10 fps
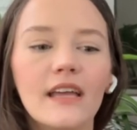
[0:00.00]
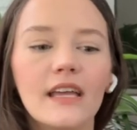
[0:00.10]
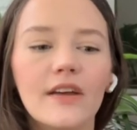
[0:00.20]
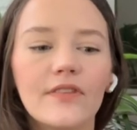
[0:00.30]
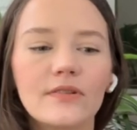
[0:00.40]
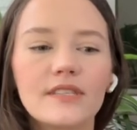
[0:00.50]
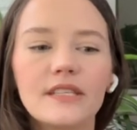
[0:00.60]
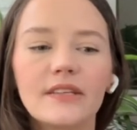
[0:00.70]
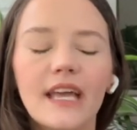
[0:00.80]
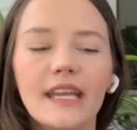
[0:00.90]
if there's
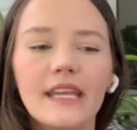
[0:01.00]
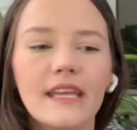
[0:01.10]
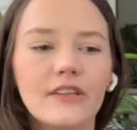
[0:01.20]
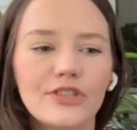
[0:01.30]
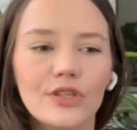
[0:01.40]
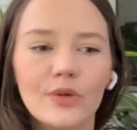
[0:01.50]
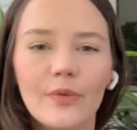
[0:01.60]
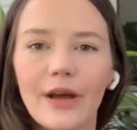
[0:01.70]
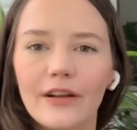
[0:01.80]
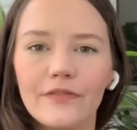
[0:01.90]
still any issue
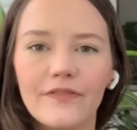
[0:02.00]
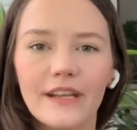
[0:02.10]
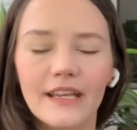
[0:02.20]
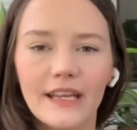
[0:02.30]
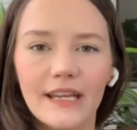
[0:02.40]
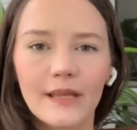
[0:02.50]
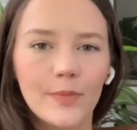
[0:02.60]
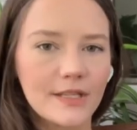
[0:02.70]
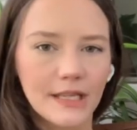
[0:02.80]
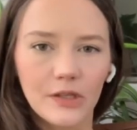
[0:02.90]
about it fitting any
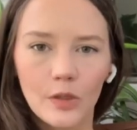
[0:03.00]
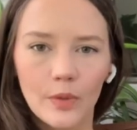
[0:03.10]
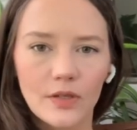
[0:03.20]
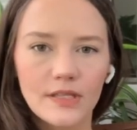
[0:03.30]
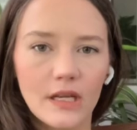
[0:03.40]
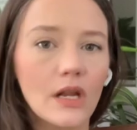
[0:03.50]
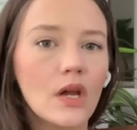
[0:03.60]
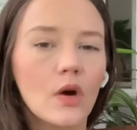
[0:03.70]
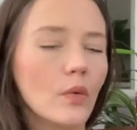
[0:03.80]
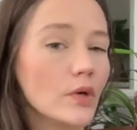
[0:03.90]
particular person,
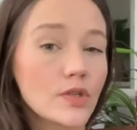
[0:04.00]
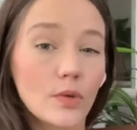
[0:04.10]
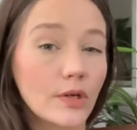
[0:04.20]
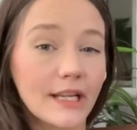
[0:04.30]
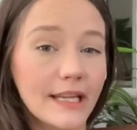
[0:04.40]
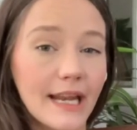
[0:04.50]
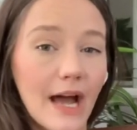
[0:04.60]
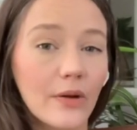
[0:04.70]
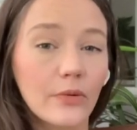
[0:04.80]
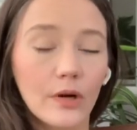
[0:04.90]
we're sorting it
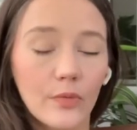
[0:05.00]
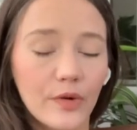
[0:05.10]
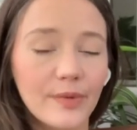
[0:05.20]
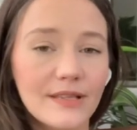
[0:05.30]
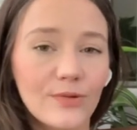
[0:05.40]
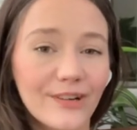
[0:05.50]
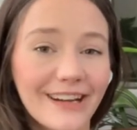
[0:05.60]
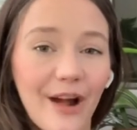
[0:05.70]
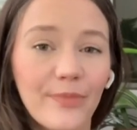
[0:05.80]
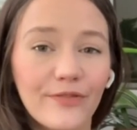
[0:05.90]
out, or it will be sorted
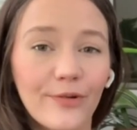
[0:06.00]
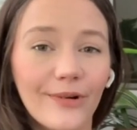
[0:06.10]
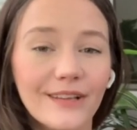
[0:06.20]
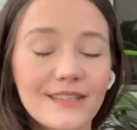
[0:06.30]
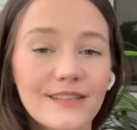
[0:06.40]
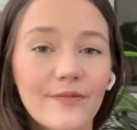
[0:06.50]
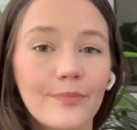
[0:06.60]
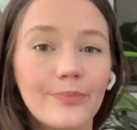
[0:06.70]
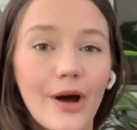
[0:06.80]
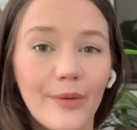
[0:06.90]
out before it's
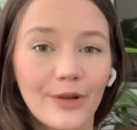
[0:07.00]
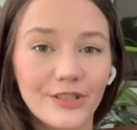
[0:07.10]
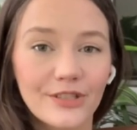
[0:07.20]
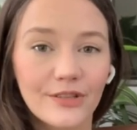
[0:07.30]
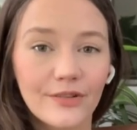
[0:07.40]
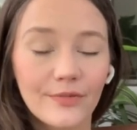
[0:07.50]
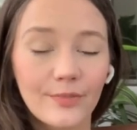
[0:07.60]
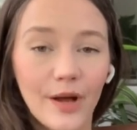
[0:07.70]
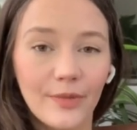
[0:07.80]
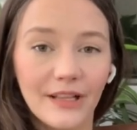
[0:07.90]
published
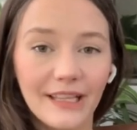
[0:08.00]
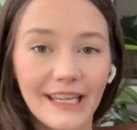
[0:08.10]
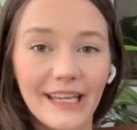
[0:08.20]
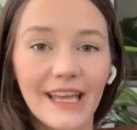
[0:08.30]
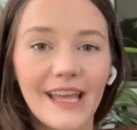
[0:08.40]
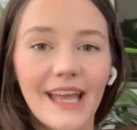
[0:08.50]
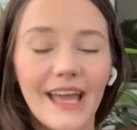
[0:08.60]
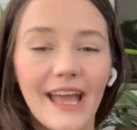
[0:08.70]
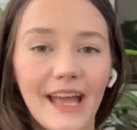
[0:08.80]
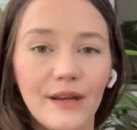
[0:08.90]
publicly
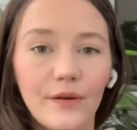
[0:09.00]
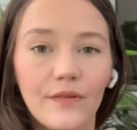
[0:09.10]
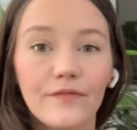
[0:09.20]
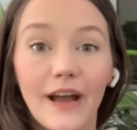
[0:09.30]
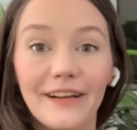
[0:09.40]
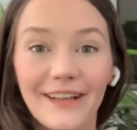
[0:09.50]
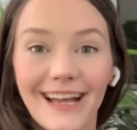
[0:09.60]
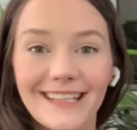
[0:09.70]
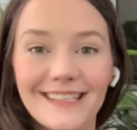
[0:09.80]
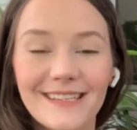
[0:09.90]
and
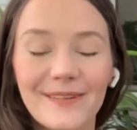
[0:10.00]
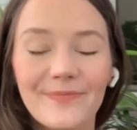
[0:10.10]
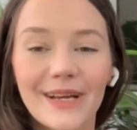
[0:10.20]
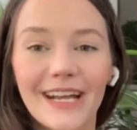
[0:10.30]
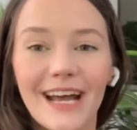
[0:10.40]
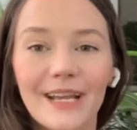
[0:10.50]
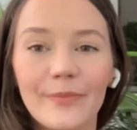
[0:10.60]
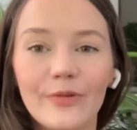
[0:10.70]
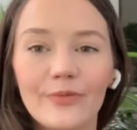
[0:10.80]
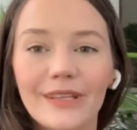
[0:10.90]
finalized. But
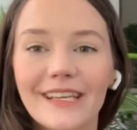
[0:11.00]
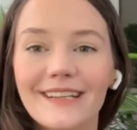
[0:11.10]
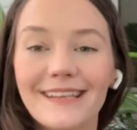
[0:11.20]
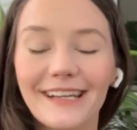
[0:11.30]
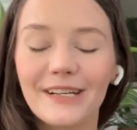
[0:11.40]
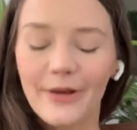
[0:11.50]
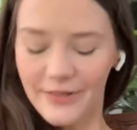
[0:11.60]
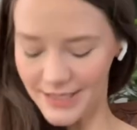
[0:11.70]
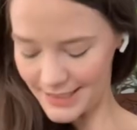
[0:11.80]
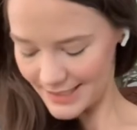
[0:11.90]
I'm really excited about
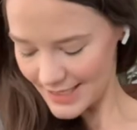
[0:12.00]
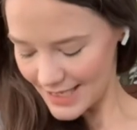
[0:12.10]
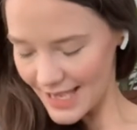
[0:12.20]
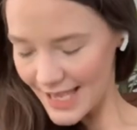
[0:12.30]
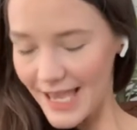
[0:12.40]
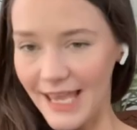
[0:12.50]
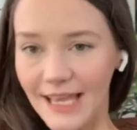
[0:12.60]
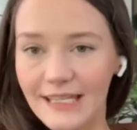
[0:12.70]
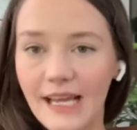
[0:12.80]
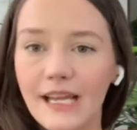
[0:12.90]
this,
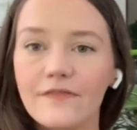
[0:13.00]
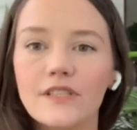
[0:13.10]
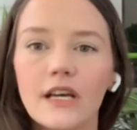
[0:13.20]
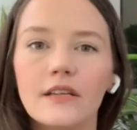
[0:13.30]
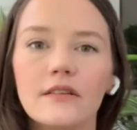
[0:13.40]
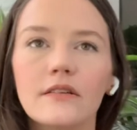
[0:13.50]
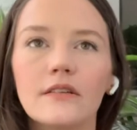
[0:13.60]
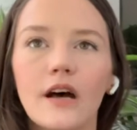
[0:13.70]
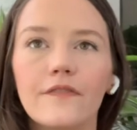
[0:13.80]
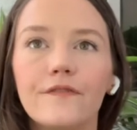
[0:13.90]
and I've done
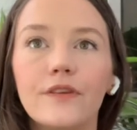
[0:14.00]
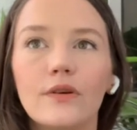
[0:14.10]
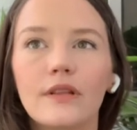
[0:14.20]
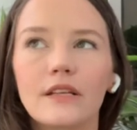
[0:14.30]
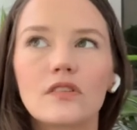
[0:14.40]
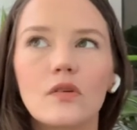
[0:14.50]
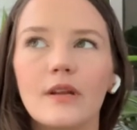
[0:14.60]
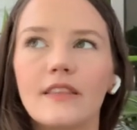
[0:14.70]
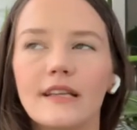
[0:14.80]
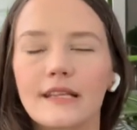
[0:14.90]
a few, like so many
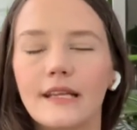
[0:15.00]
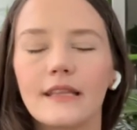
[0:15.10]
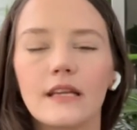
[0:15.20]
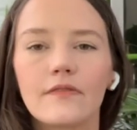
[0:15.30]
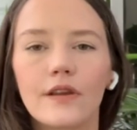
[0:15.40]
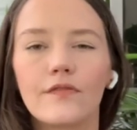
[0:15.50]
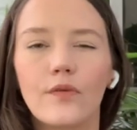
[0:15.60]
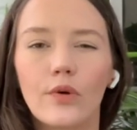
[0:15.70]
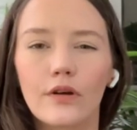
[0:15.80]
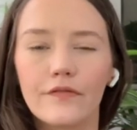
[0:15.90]
things. I can think of like
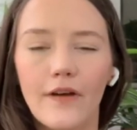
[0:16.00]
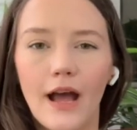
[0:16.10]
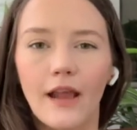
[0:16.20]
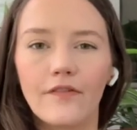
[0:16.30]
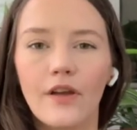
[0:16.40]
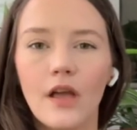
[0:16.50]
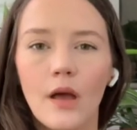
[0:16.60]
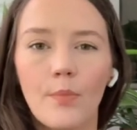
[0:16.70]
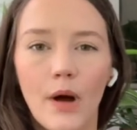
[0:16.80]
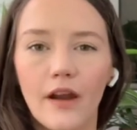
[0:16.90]
four or five
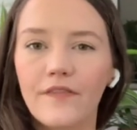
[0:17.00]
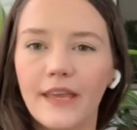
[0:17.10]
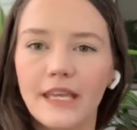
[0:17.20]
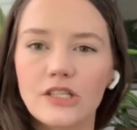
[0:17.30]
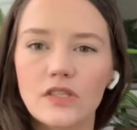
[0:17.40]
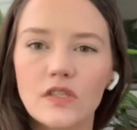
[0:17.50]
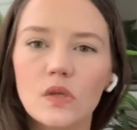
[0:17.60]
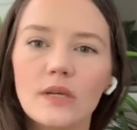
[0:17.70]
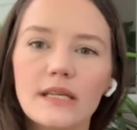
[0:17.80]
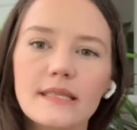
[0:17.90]
modifications to
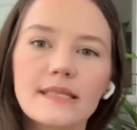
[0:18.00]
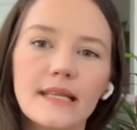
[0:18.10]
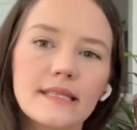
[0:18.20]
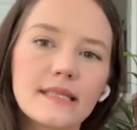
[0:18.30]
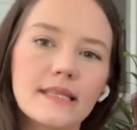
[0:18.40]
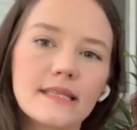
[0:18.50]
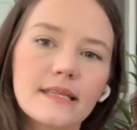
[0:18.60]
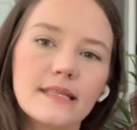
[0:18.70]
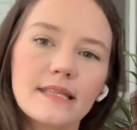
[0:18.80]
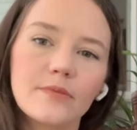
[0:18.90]
it since this
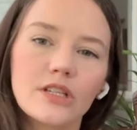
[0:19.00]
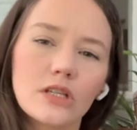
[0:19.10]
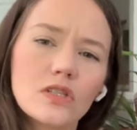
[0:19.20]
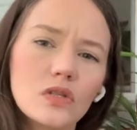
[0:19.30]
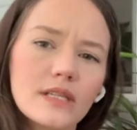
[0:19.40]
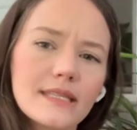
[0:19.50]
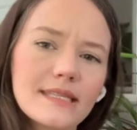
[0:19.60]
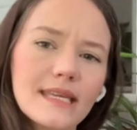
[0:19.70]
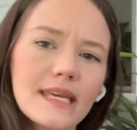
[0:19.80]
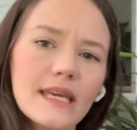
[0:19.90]
conception, because you can
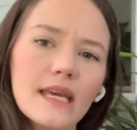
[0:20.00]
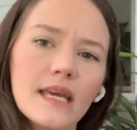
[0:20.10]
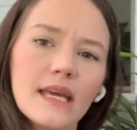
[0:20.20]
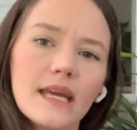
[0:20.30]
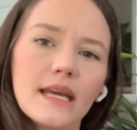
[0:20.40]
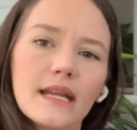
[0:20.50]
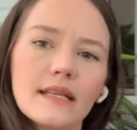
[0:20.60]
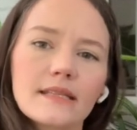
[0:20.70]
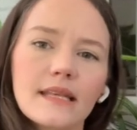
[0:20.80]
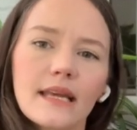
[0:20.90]
see it
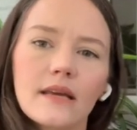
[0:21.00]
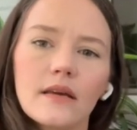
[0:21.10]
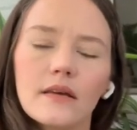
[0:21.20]
is like,